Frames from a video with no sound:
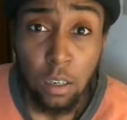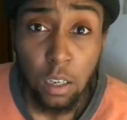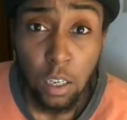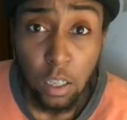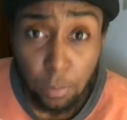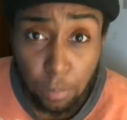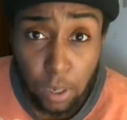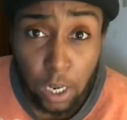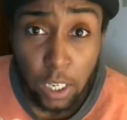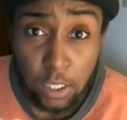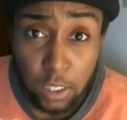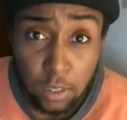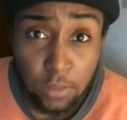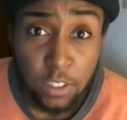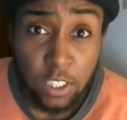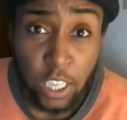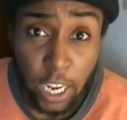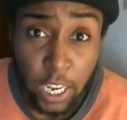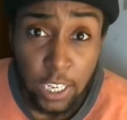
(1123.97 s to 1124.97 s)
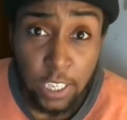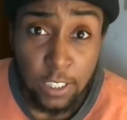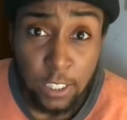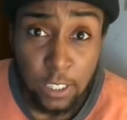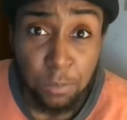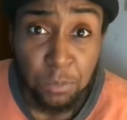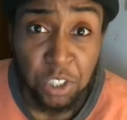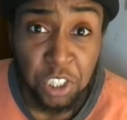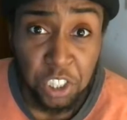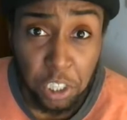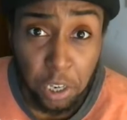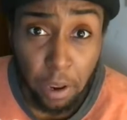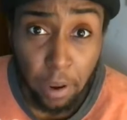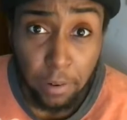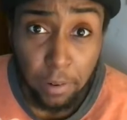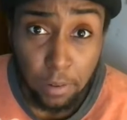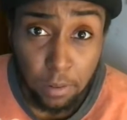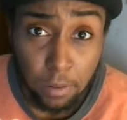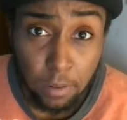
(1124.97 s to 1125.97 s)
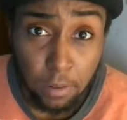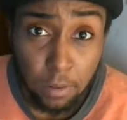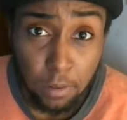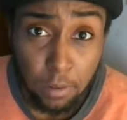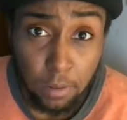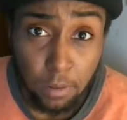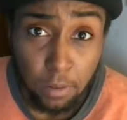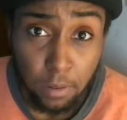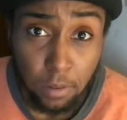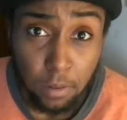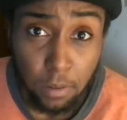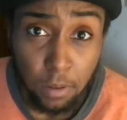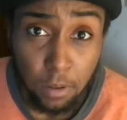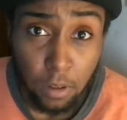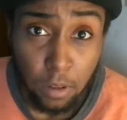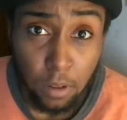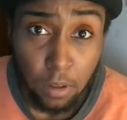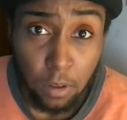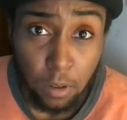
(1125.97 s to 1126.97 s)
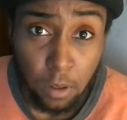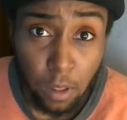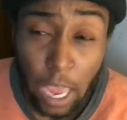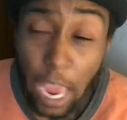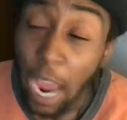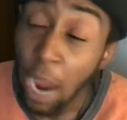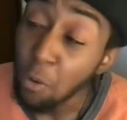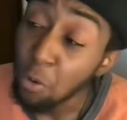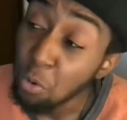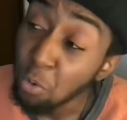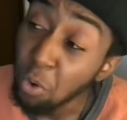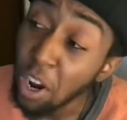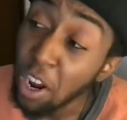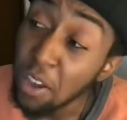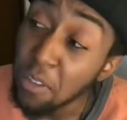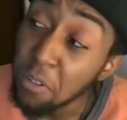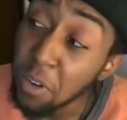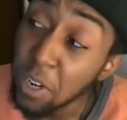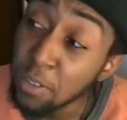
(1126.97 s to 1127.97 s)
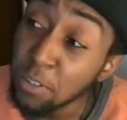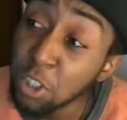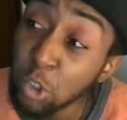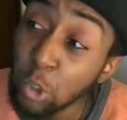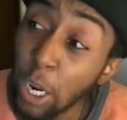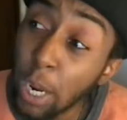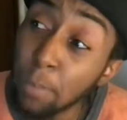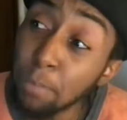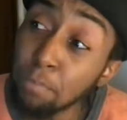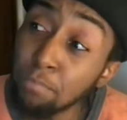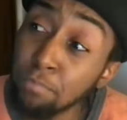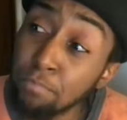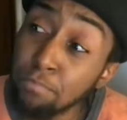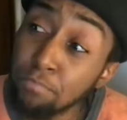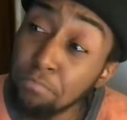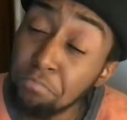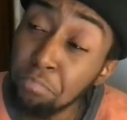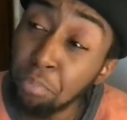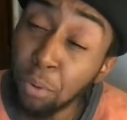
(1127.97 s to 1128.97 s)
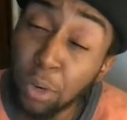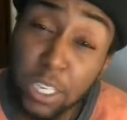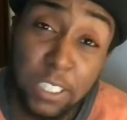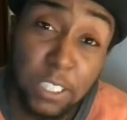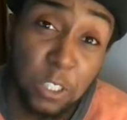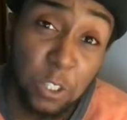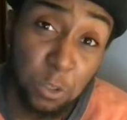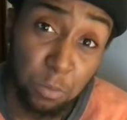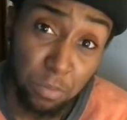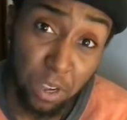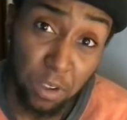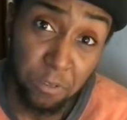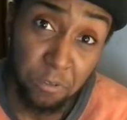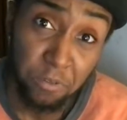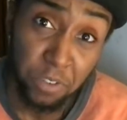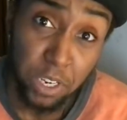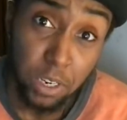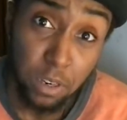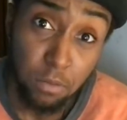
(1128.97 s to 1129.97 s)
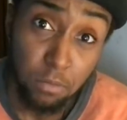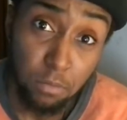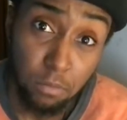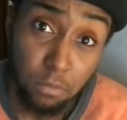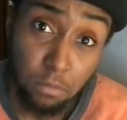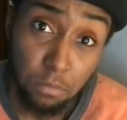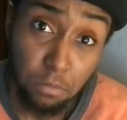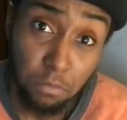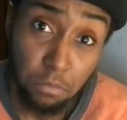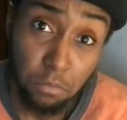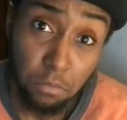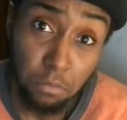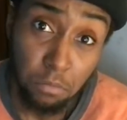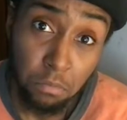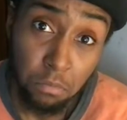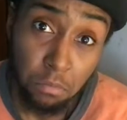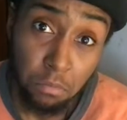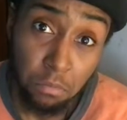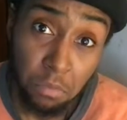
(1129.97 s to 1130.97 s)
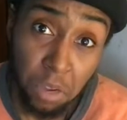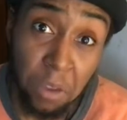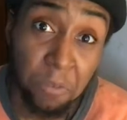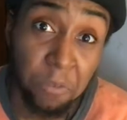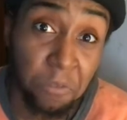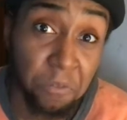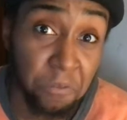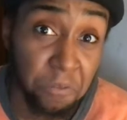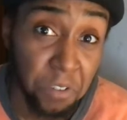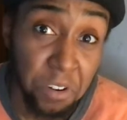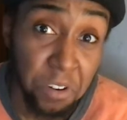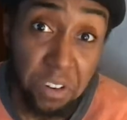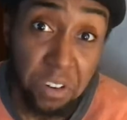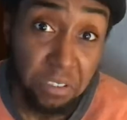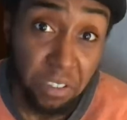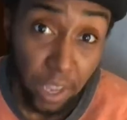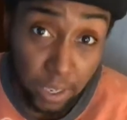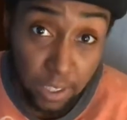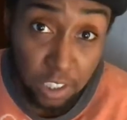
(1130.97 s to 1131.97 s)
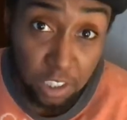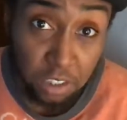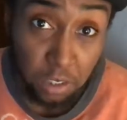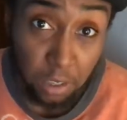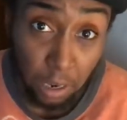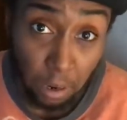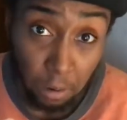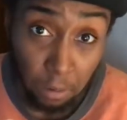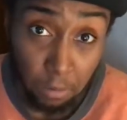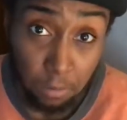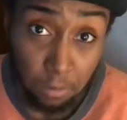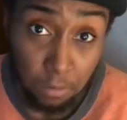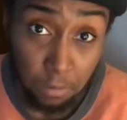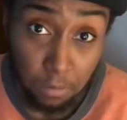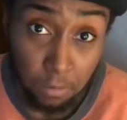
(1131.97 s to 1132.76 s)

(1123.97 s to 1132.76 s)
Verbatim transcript: in place of skating some shit. I would rather have strapped bricks to my feet and figured that shit out.